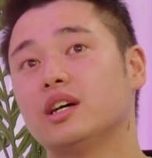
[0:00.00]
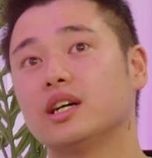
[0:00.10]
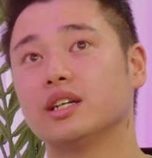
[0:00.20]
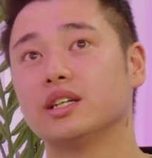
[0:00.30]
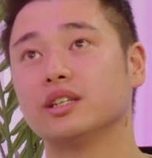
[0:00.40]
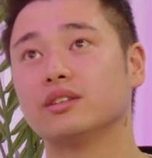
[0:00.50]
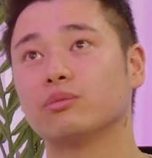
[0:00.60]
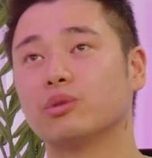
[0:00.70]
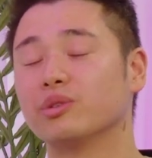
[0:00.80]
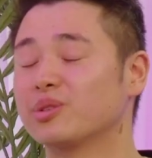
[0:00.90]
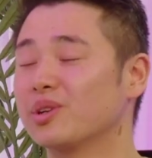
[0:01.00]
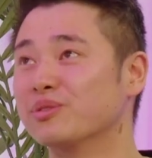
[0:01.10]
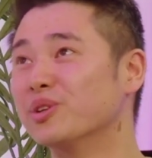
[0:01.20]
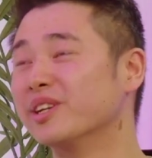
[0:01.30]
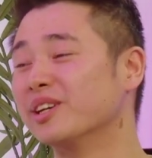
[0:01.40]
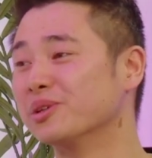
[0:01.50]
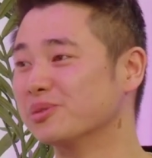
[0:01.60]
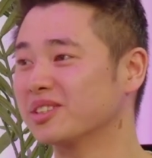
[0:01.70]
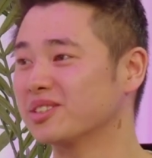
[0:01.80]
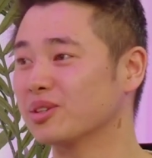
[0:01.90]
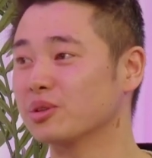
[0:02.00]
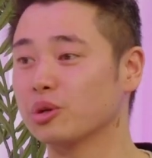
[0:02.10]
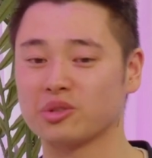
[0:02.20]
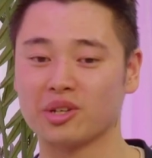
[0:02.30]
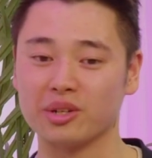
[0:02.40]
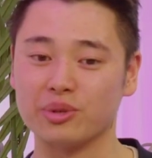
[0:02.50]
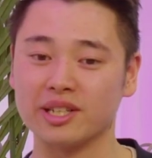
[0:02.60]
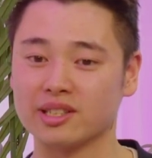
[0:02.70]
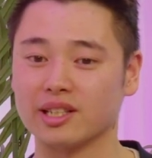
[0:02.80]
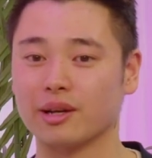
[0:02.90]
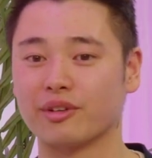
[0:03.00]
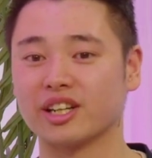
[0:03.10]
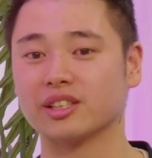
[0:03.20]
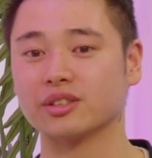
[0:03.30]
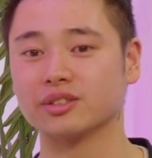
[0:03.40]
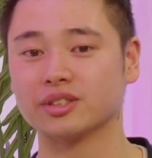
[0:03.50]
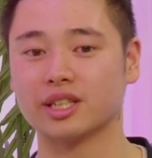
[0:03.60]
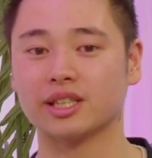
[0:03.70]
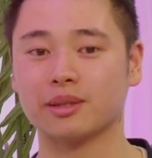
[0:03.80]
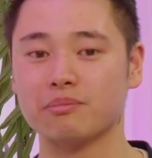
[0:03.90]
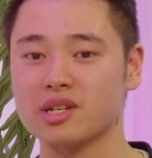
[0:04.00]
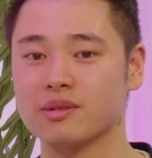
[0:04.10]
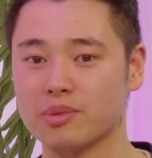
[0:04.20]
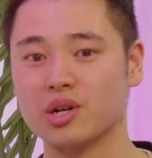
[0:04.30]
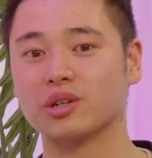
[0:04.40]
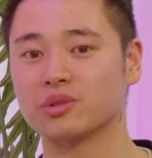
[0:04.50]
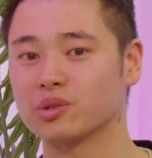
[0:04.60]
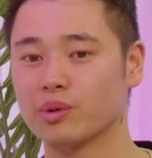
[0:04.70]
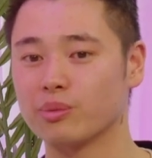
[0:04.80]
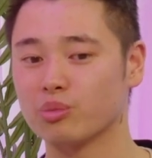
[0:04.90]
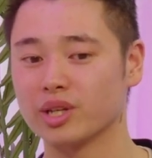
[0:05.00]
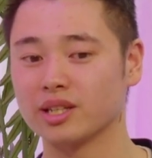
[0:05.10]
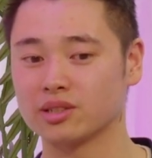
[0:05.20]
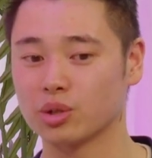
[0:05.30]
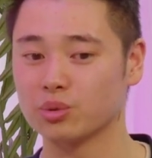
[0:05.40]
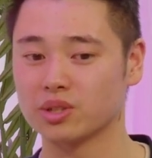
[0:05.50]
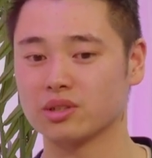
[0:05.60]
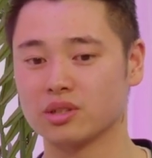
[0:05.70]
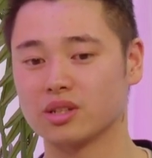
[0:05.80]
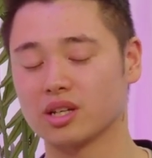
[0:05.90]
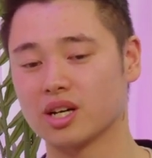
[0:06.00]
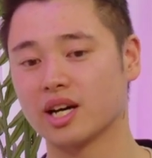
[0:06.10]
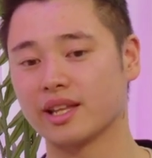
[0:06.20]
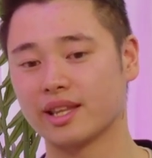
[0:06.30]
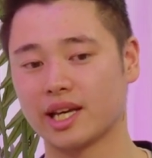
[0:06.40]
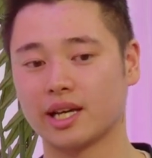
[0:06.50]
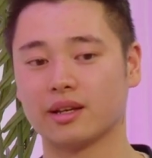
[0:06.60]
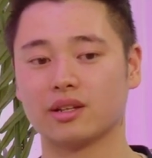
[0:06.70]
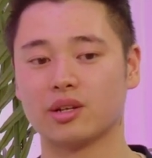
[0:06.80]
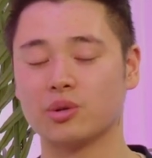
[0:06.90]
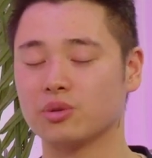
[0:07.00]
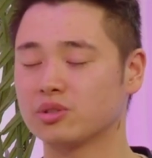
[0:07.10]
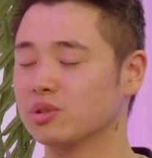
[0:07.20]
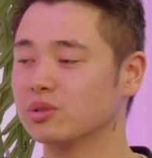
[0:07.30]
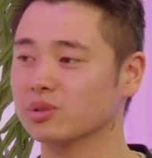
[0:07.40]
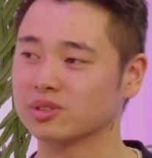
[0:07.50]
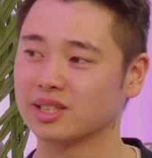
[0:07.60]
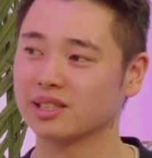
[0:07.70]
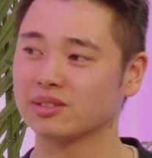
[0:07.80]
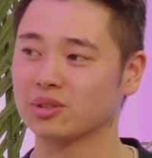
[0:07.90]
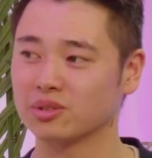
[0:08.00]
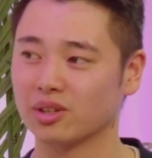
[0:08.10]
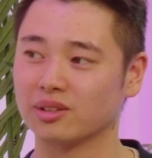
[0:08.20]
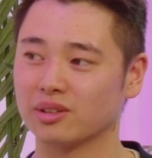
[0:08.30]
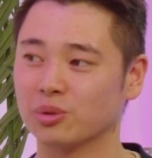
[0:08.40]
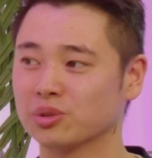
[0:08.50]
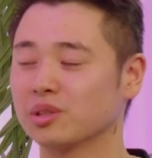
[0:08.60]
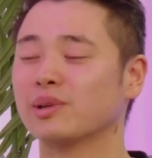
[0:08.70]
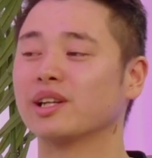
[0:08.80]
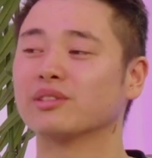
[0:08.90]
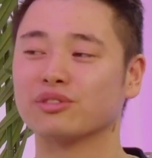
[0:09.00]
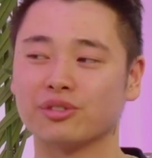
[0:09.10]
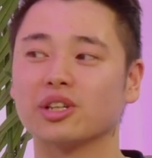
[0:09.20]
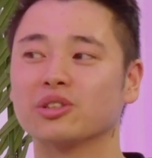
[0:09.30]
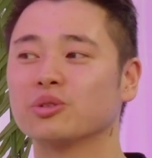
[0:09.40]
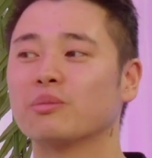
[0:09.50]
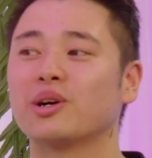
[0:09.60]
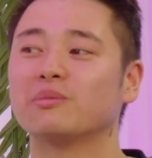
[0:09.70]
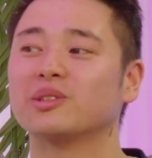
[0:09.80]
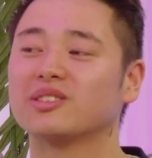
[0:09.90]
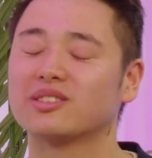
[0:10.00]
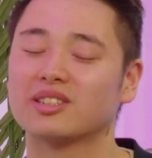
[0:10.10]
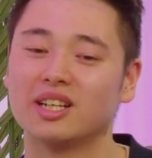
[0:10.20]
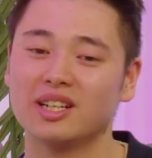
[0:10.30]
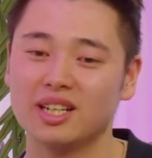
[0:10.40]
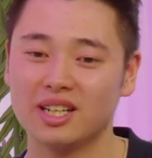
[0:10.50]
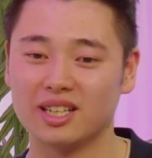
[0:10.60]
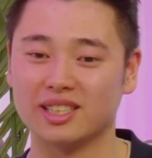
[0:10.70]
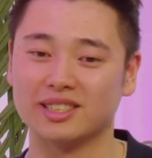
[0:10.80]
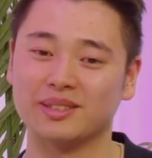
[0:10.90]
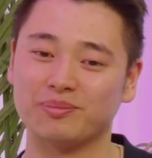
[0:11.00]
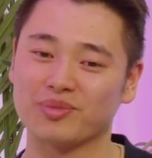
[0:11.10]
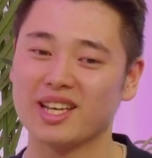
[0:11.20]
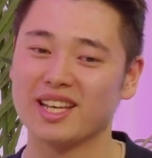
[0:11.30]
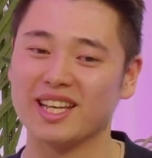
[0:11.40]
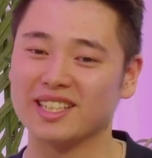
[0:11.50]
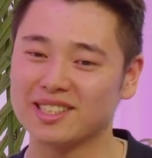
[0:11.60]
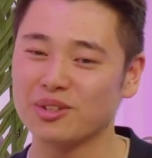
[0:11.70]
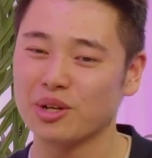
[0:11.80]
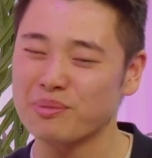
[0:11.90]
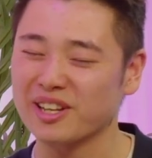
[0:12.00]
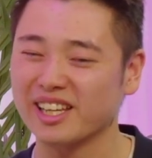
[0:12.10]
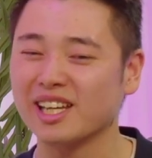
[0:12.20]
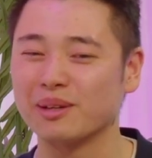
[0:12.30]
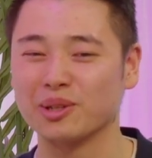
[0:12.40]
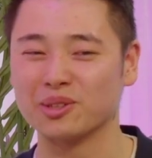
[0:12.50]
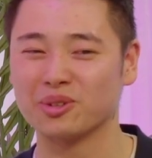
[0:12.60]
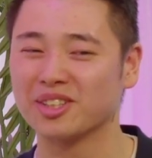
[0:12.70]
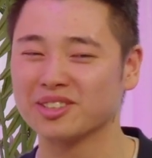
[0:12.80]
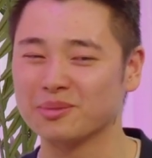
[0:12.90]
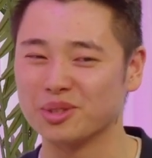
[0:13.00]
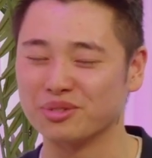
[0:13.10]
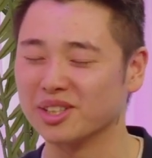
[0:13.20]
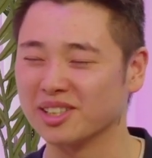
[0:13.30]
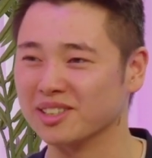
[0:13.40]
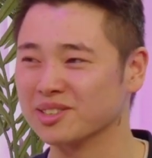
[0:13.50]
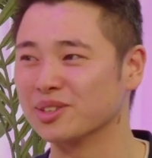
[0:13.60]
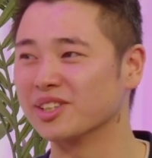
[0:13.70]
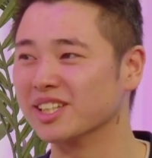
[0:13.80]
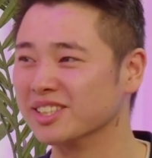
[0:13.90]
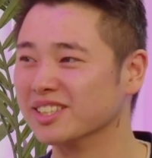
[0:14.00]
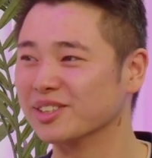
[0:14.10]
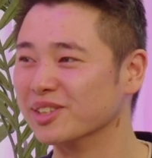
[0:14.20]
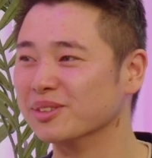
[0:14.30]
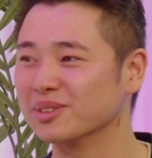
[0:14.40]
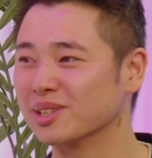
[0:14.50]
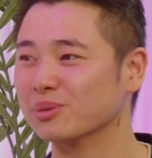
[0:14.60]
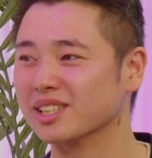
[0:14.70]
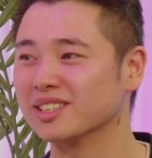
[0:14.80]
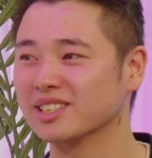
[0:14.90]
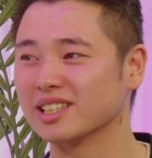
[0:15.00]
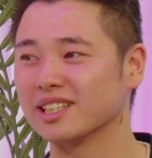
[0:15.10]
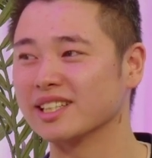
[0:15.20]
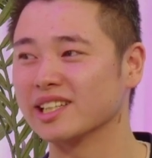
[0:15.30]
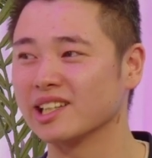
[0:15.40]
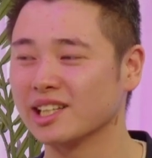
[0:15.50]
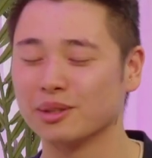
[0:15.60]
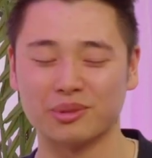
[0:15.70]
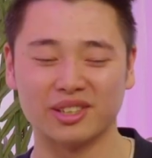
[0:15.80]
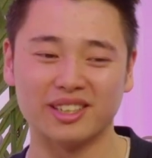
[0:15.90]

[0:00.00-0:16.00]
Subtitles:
and well, we're in 24 now, aren't we? So it was only recently, around mid March, was when we sold it to the guy that owns two doors down, who's got also planning for 32 apartments. Um, it's still up in the air because we've got some deferred consideration agreements that we need to like nail out. But